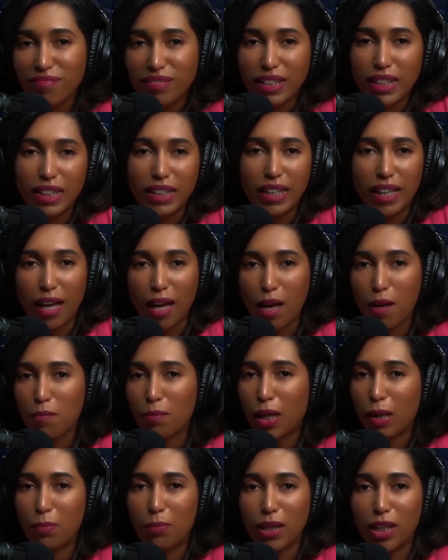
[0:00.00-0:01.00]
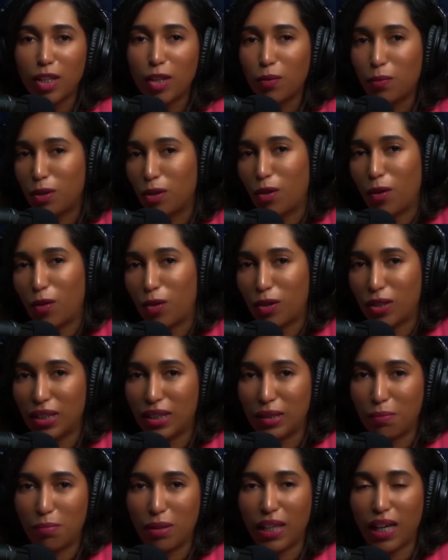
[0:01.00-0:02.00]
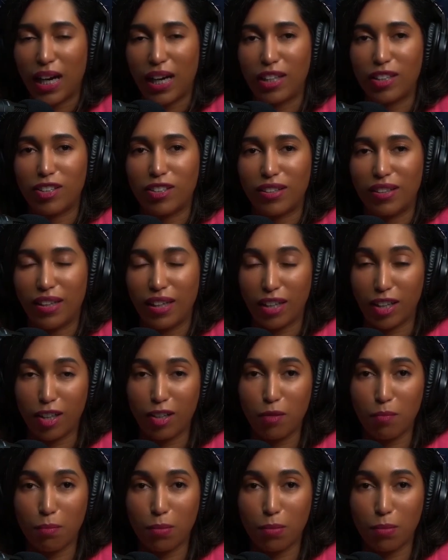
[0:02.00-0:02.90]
yeah, maybe you would already be hired there,